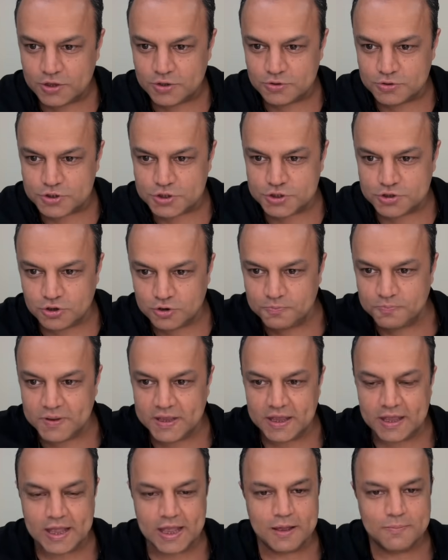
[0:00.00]
you should
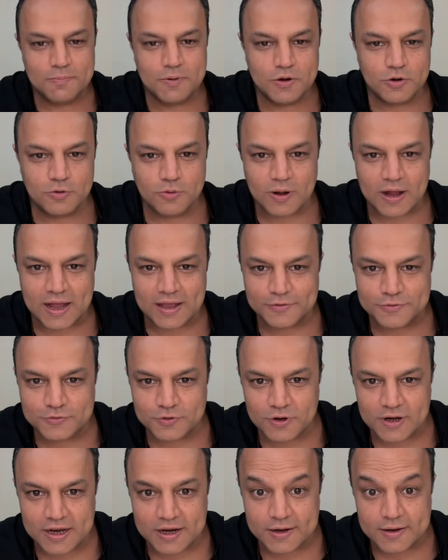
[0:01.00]
be able to
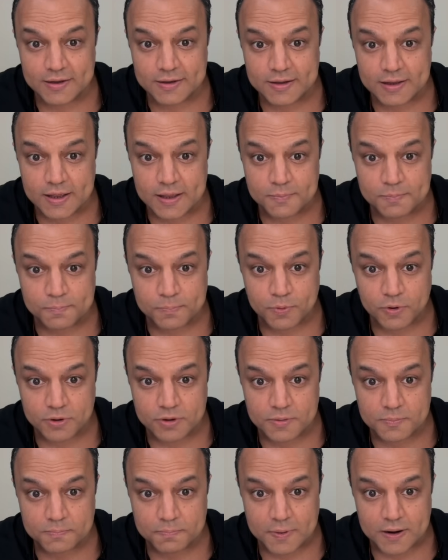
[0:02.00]
isolate the
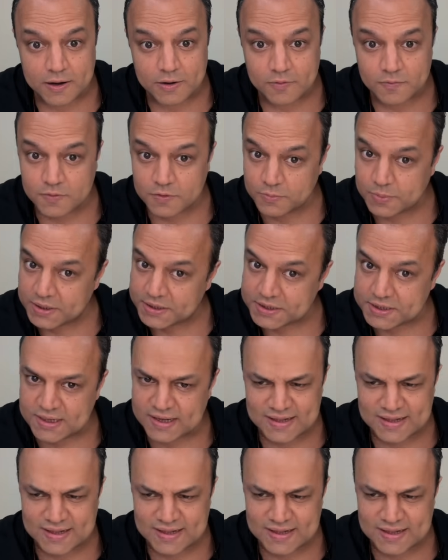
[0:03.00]
important part of the question,